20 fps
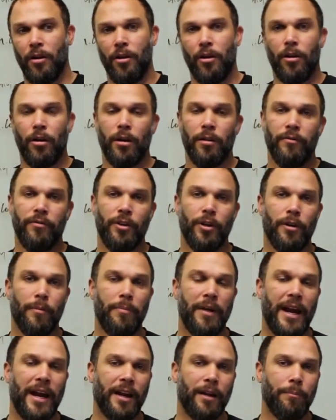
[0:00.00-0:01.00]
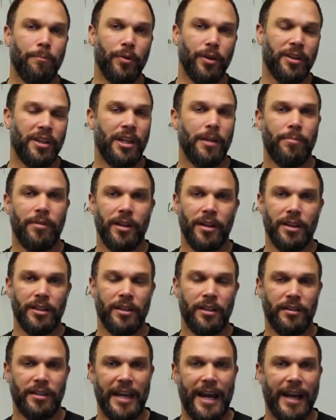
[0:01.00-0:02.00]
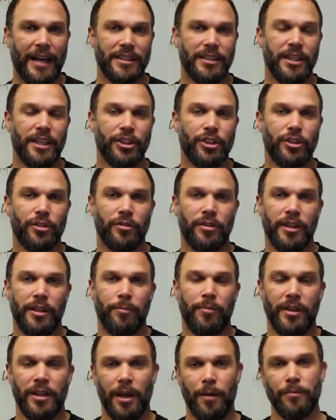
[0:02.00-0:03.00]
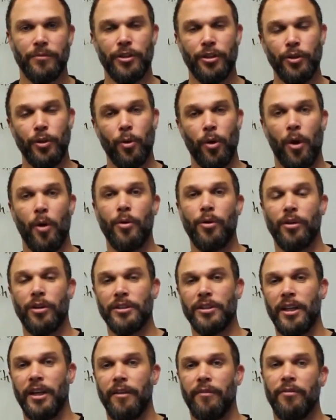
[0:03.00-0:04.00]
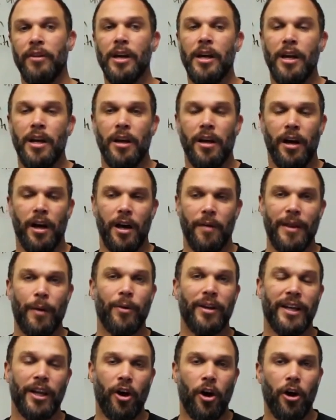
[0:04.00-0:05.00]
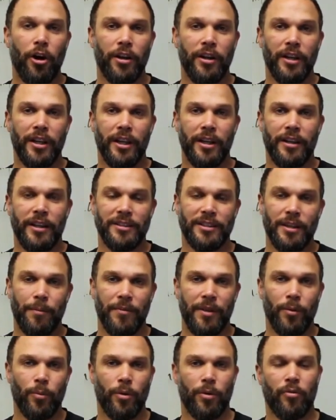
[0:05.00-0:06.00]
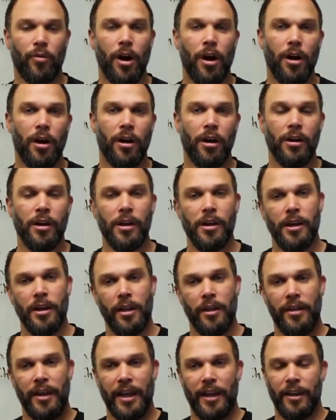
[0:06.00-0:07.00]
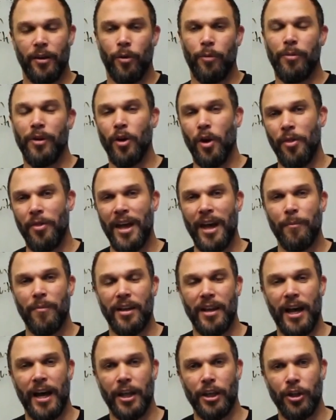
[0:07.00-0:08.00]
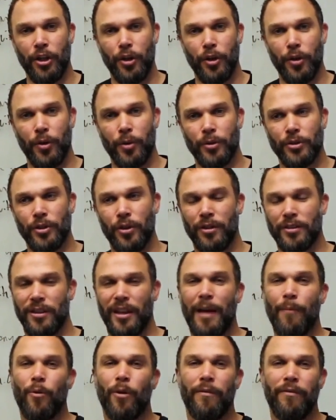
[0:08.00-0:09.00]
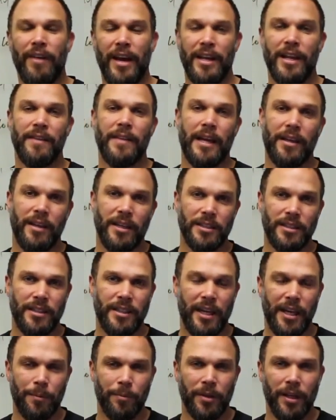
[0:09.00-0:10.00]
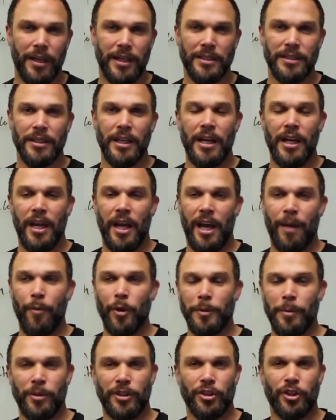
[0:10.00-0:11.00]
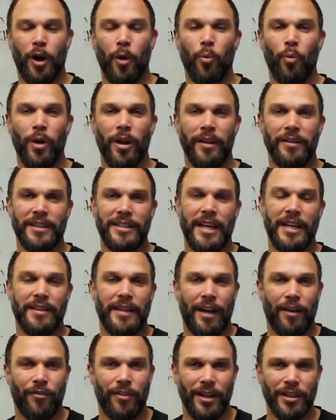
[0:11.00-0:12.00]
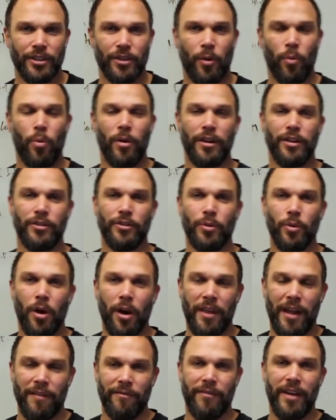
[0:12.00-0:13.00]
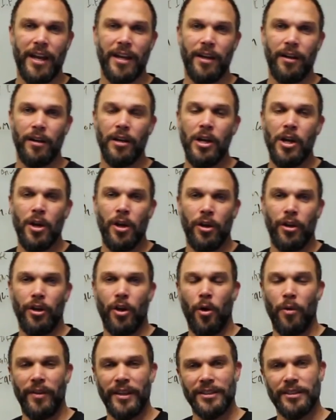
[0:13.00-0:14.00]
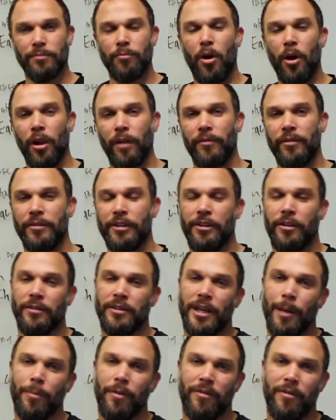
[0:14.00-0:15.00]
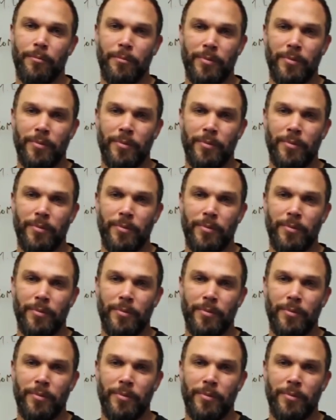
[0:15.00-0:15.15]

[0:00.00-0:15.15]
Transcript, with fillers: all of your back bookkeeping and tax history becomes a new owner's and if uh, they were to get audited and something were wrong then it would be on them and not you so there's a lot more vetting that needs to take place and most people just aren't willing to take that risk or want to do all that vetting you know on this small you know type of a